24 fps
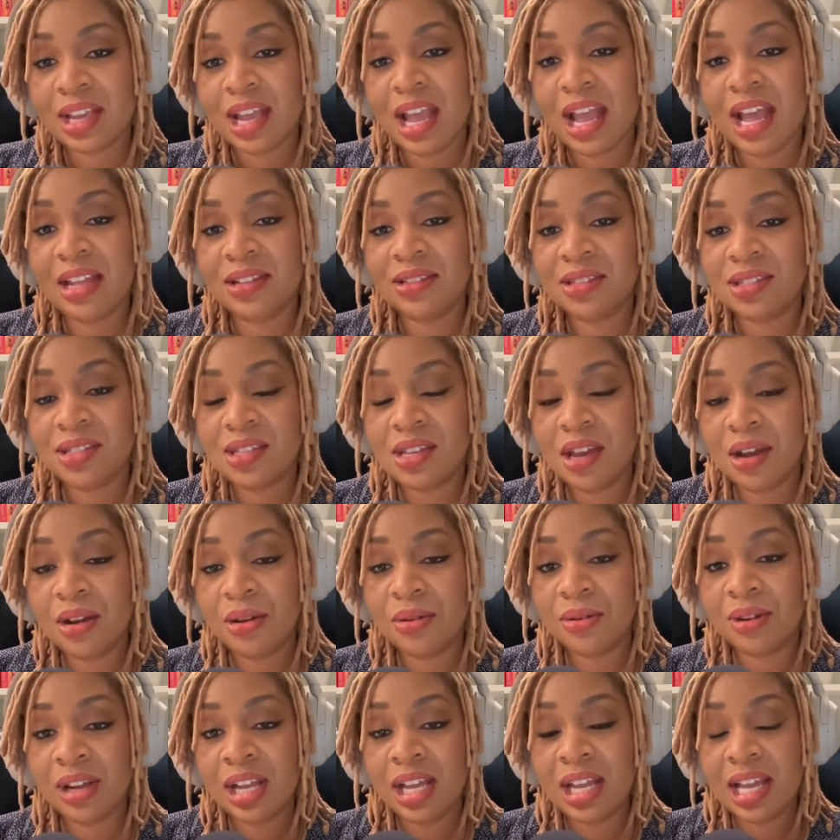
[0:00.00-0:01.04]
And
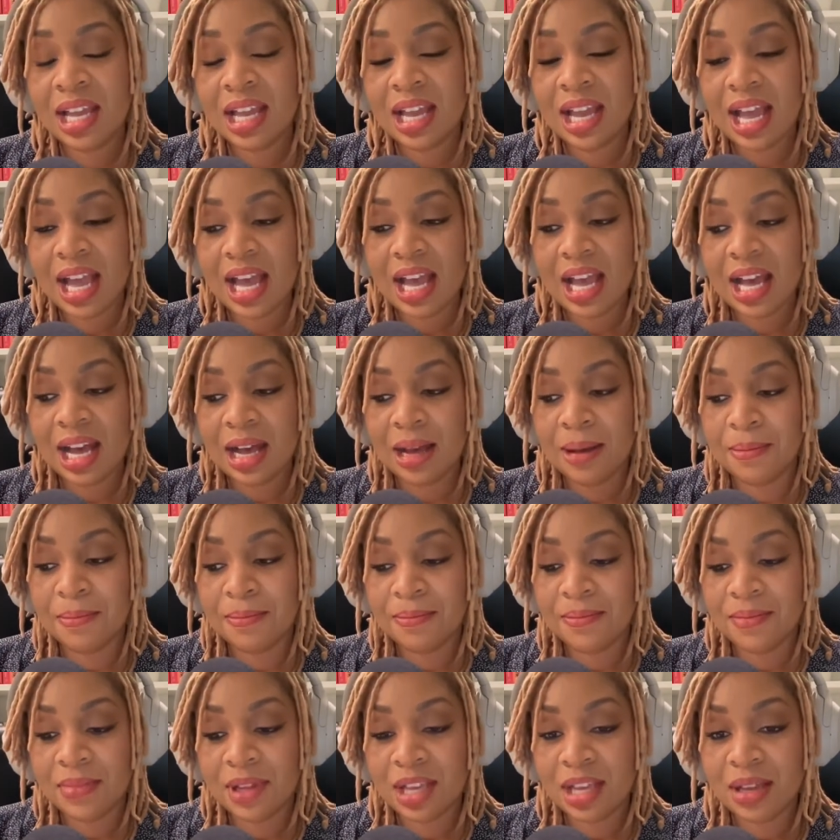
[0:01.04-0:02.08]
so
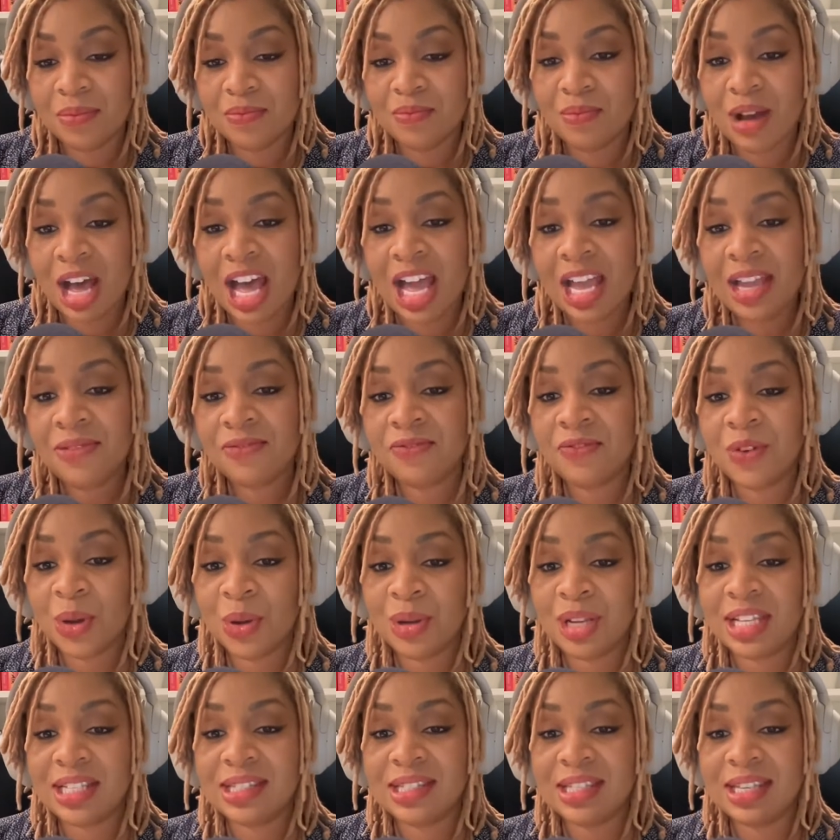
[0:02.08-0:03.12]
um my
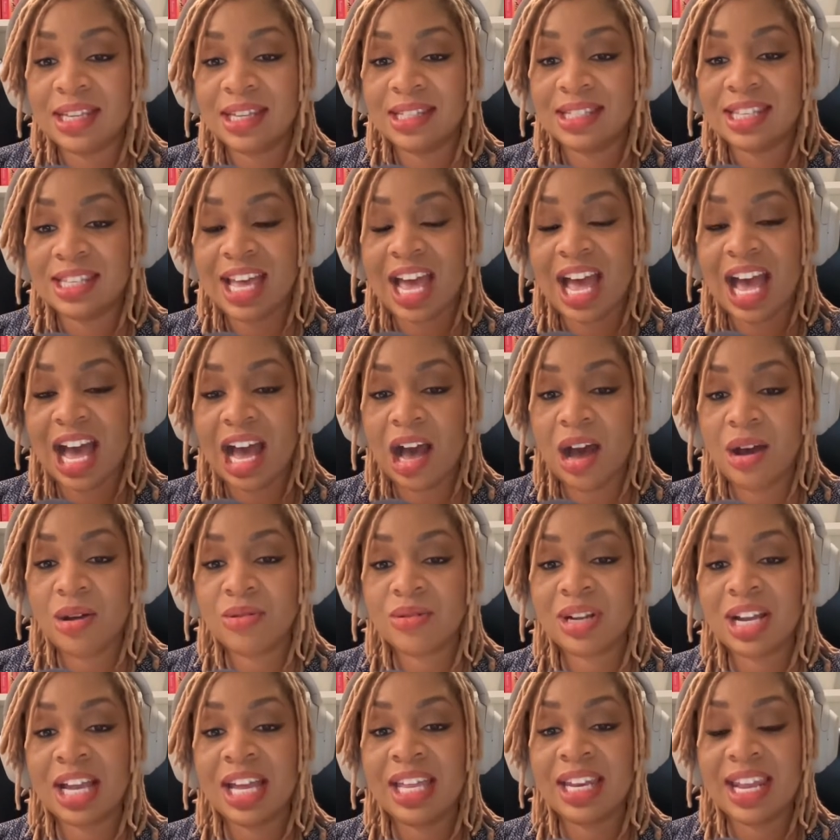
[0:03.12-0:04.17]
focus is how
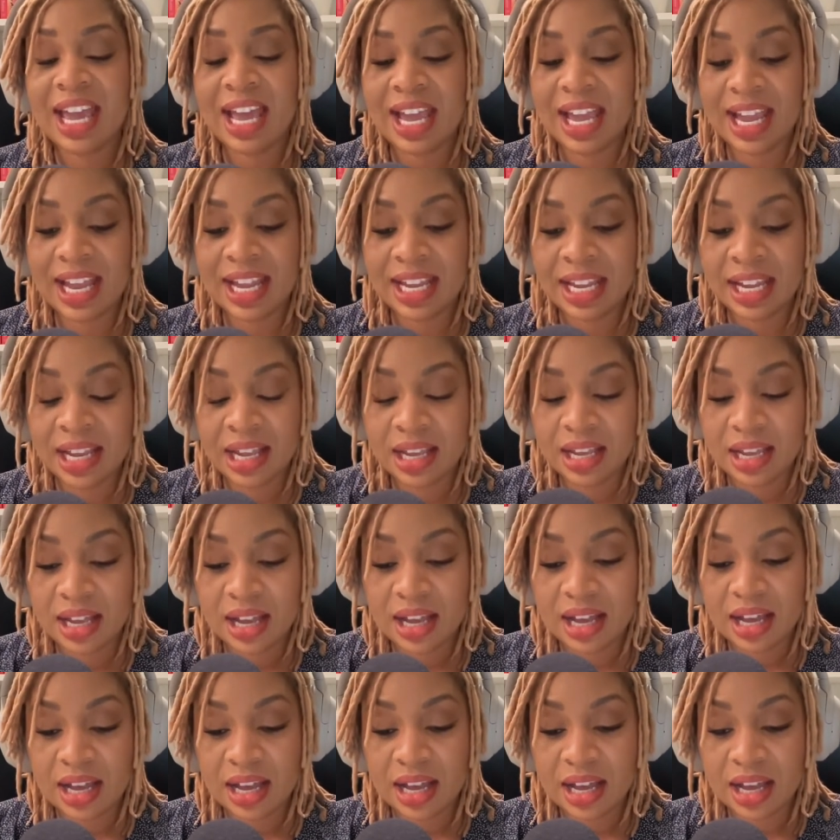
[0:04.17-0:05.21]
can I
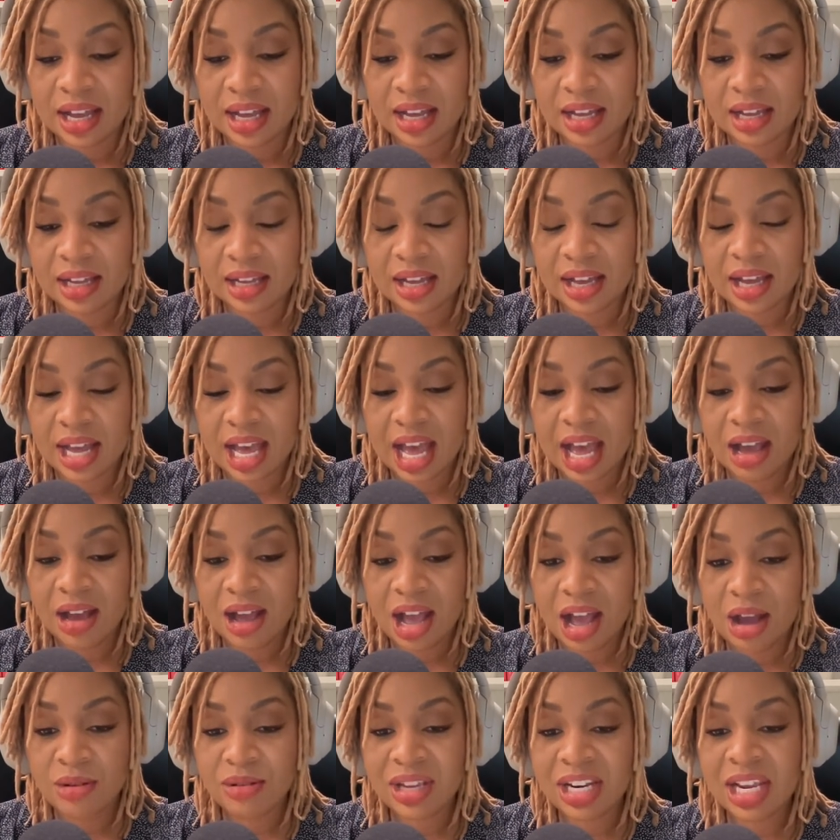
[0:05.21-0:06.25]
uh, how,
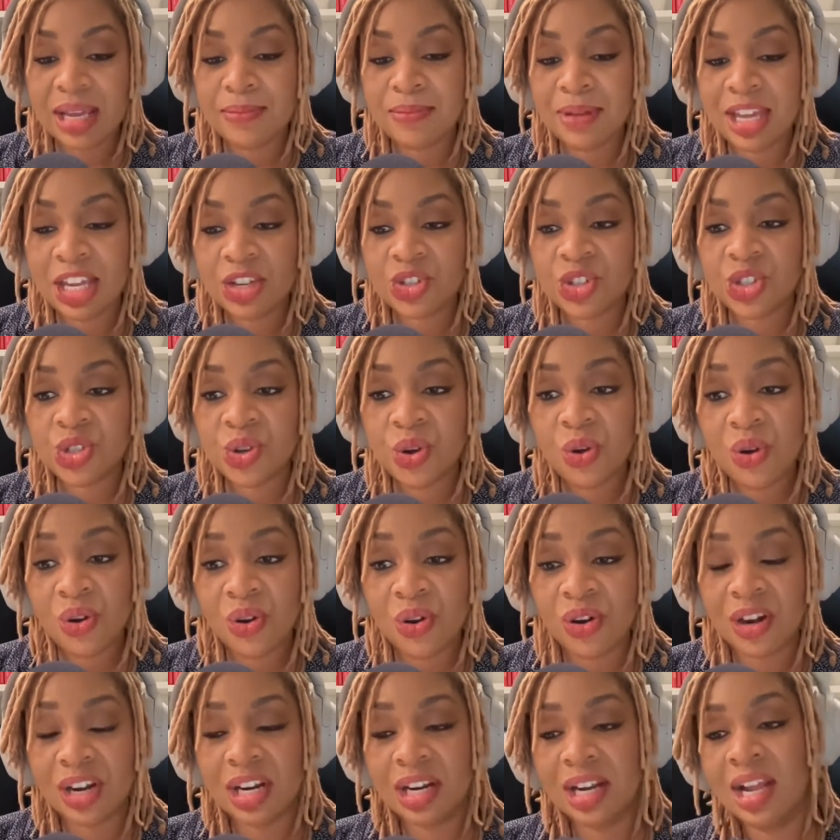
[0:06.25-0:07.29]
how can I make
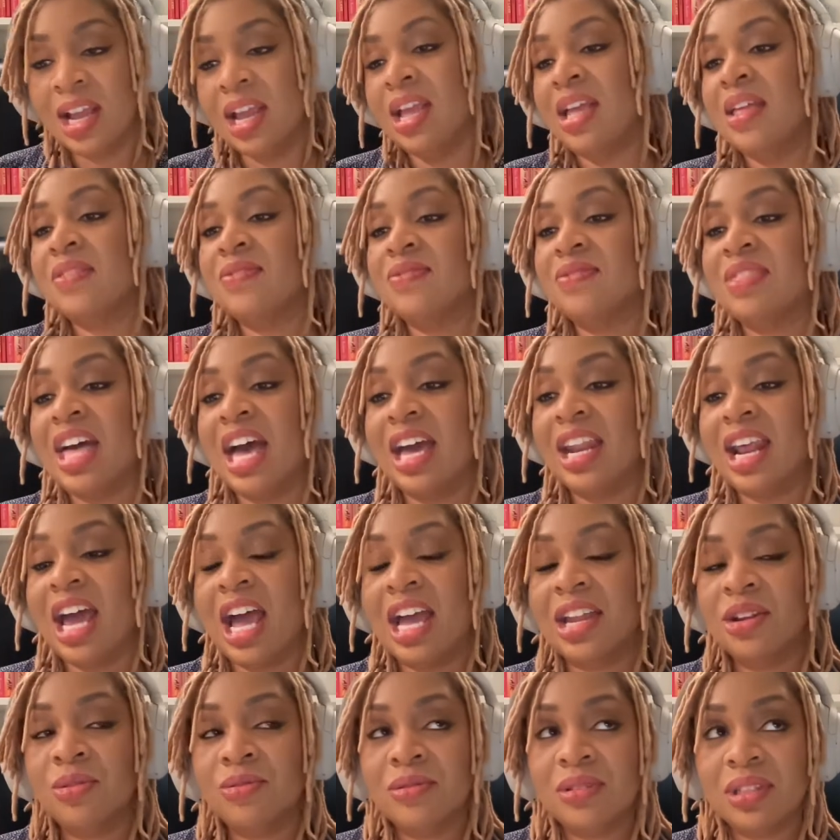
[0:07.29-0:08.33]
sure that I
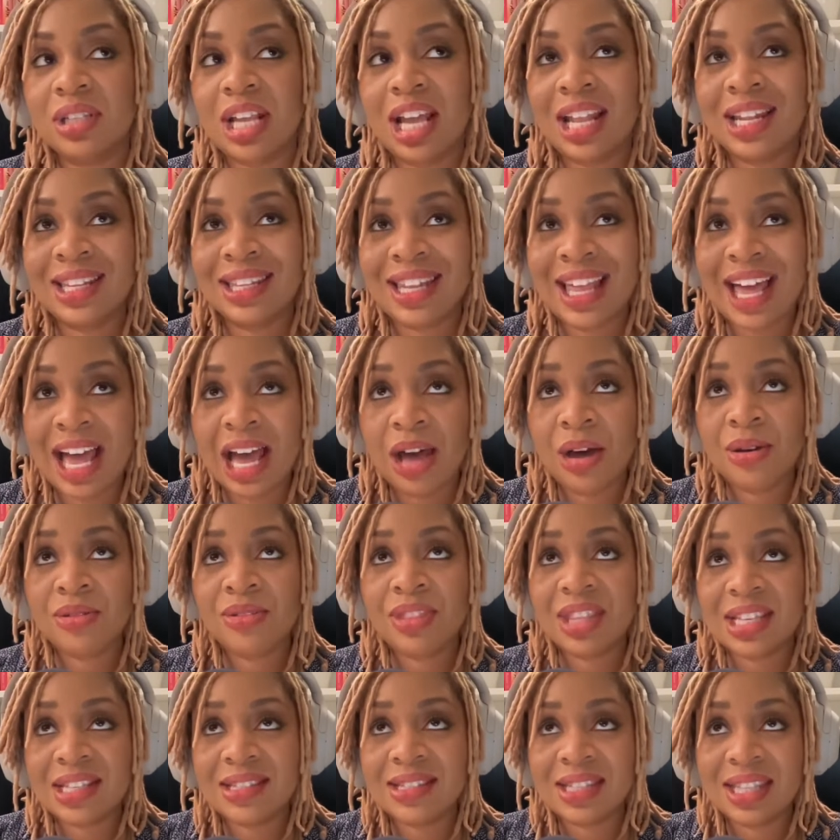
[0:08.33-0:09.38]
don't allow
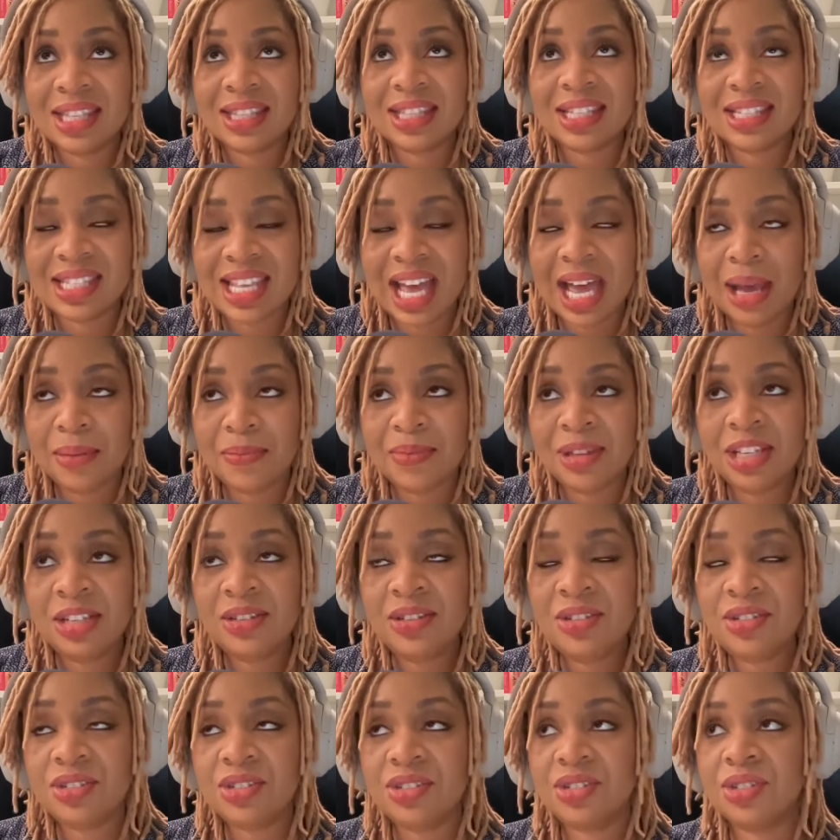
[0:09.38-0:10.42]
this thing that's
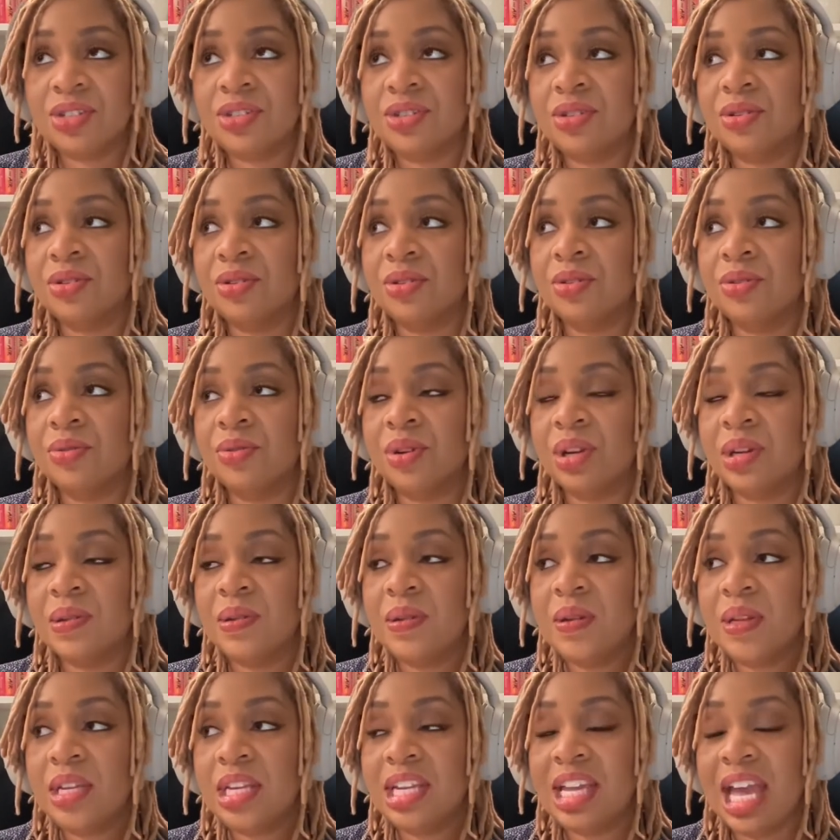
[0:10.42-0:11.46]
happened to
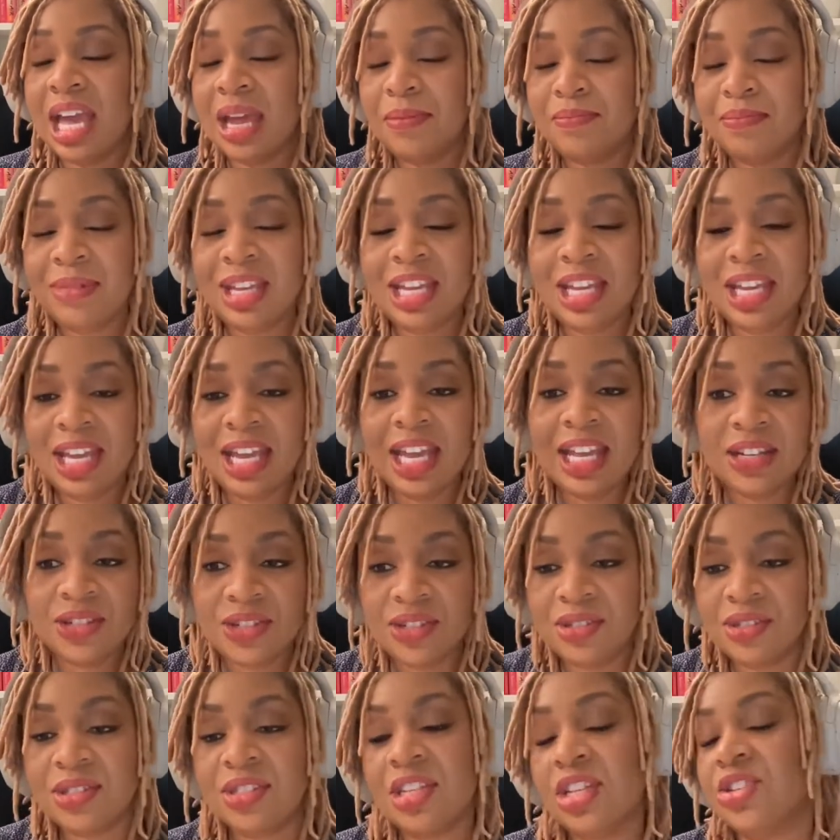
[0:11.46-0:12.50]
get me
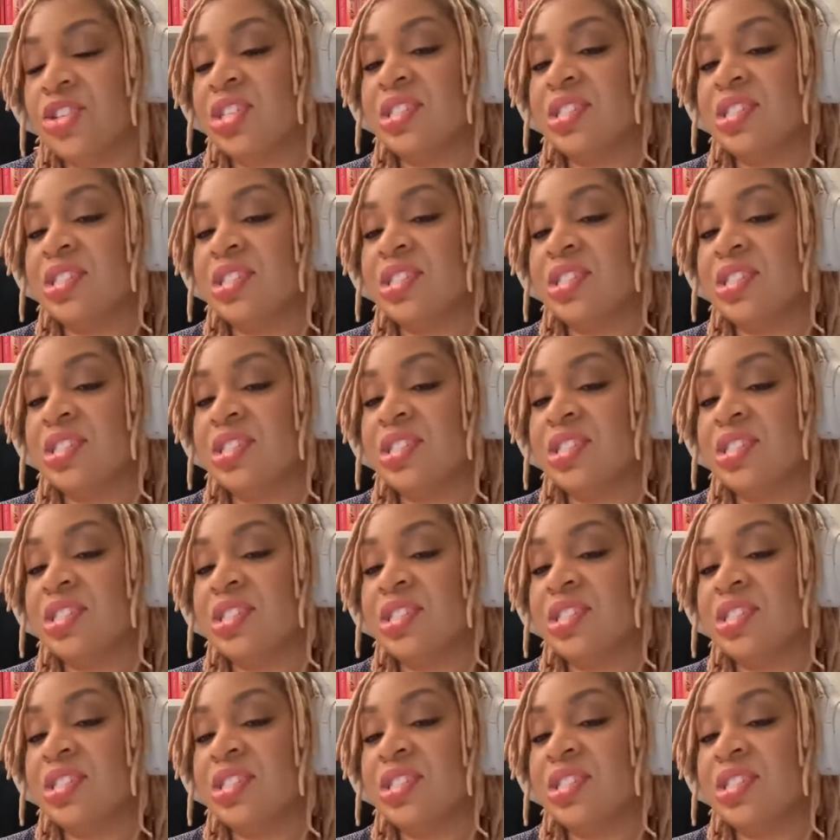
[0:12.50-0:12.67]
into such a